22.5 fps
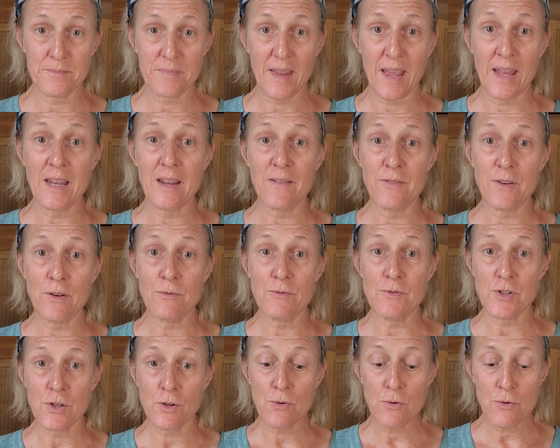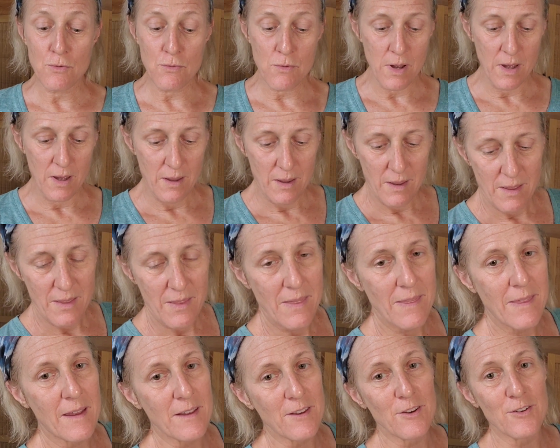And if you do,
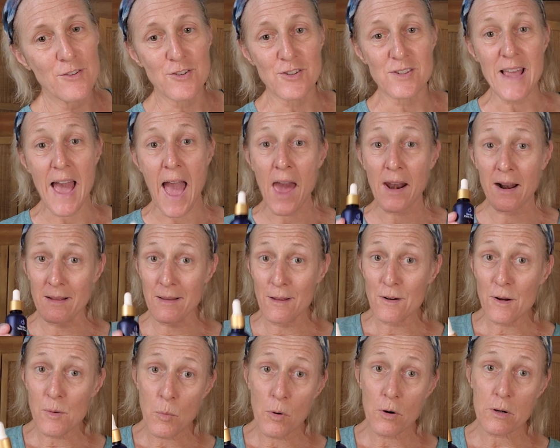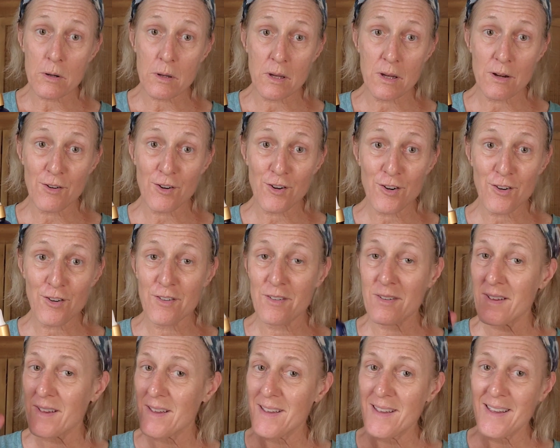then you just add a little more cure,
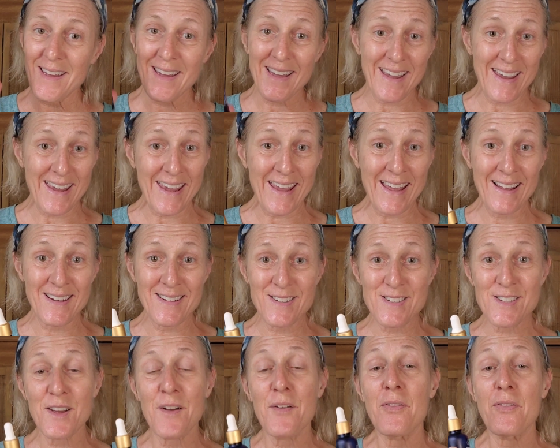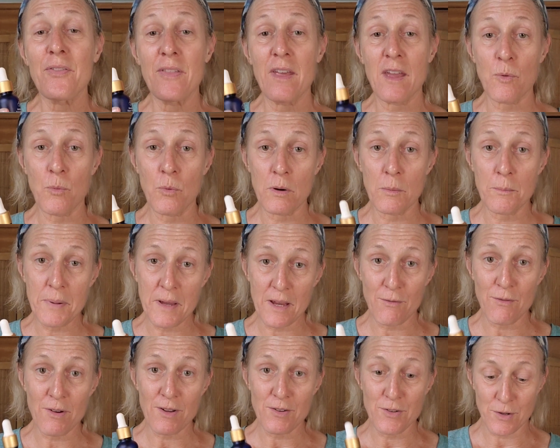and they will be
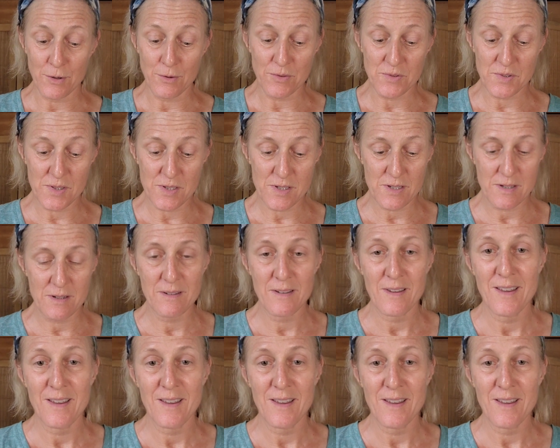reduced.